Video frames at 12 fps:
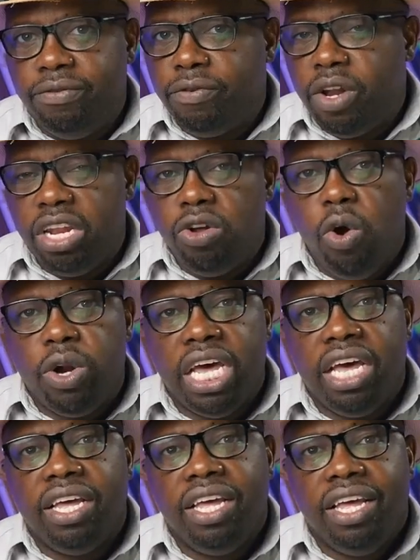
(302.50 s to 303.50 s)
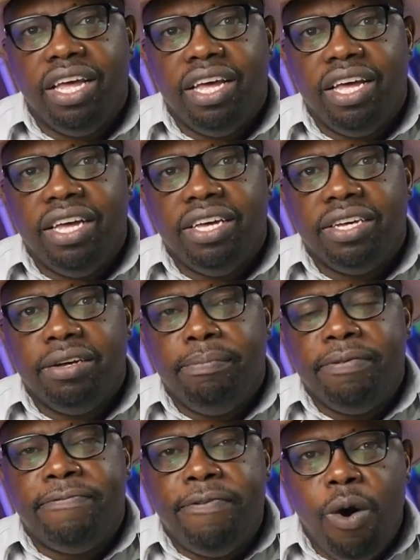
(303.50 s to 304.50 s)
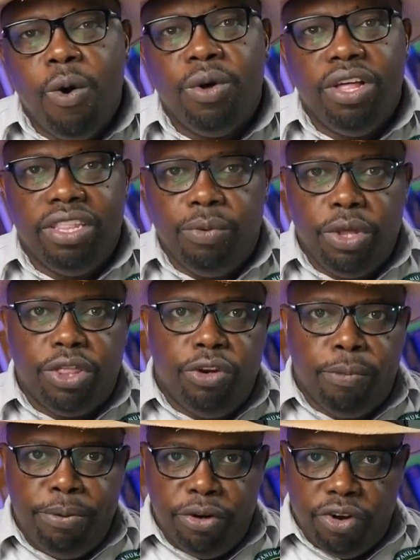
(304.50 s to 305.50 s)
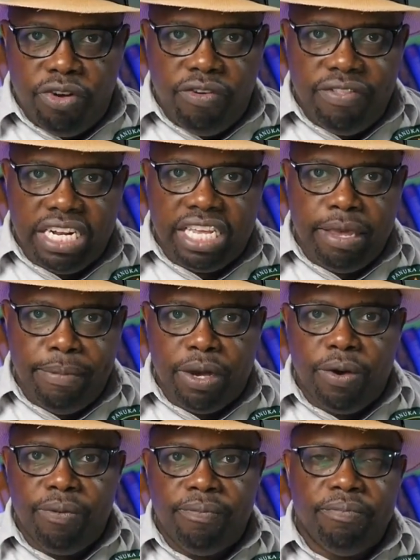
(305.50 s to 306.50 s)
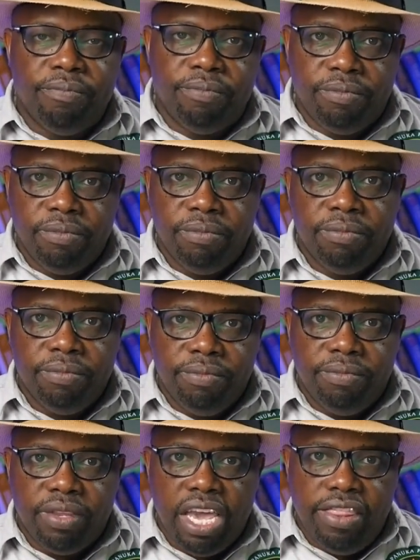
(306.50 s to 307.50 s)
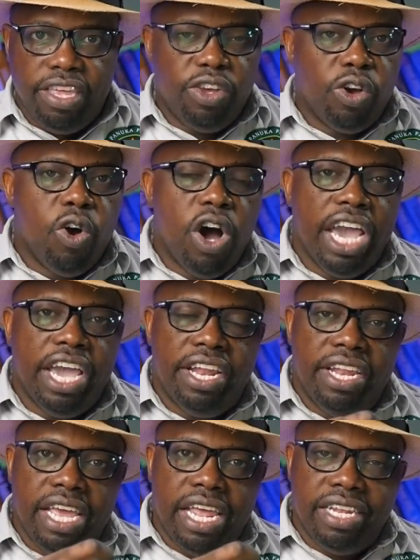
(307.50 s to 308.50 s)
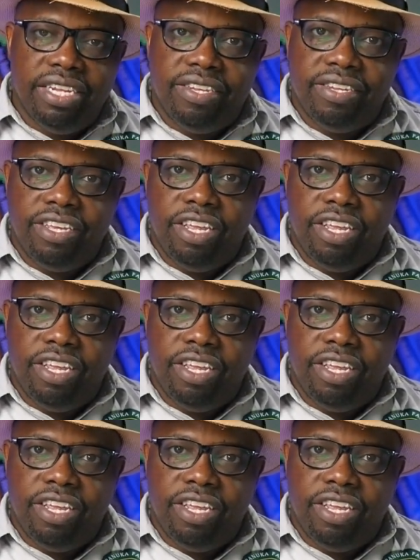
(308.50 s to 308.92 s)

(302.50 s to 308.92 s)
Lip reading: you've got an order before the withdrawal period of that chemical. And then you go ahead and